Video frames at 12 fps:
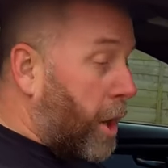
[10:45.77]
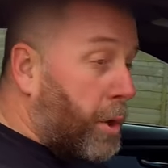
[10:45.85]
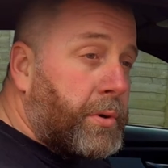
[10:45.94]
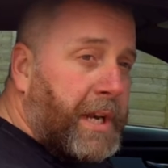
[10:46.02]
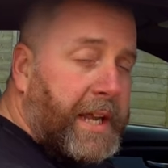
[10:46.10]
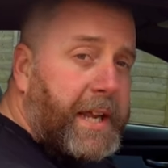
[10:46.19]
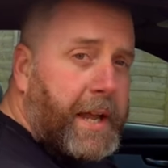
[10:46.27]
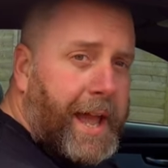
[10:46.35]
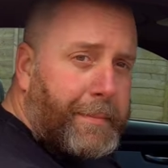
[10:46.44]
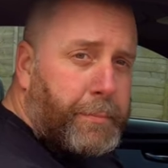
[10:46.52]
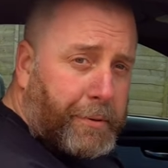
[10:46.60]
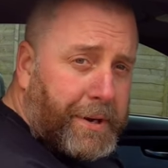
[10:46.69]
only
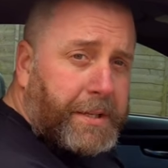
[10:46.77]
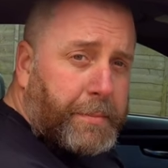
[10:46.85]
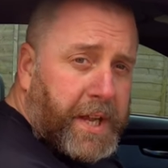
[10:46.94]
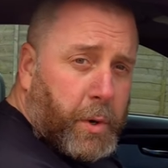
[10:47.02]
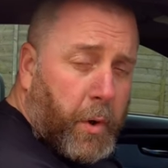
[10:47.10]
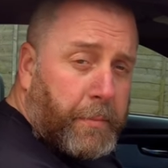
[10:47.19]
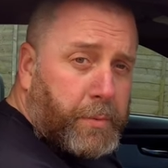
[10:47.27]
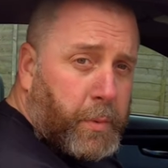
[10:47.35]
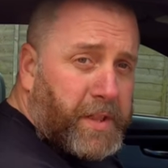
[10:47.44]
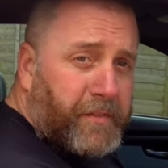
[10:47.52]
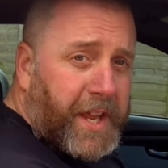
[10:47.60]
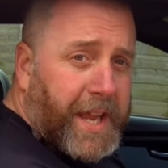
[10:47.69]
M3 to be equipped
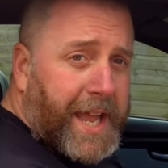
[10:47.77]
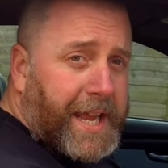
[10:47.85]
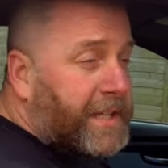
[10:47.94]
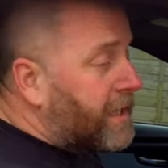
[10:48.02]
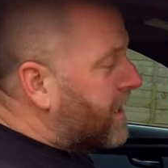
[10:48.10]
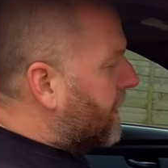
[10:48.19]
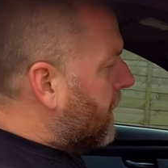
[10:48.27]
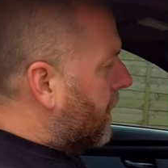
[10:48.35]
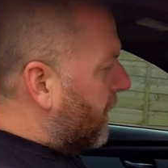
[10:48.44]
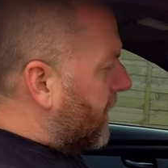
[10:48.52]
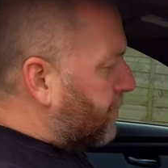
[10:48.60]
with a V8,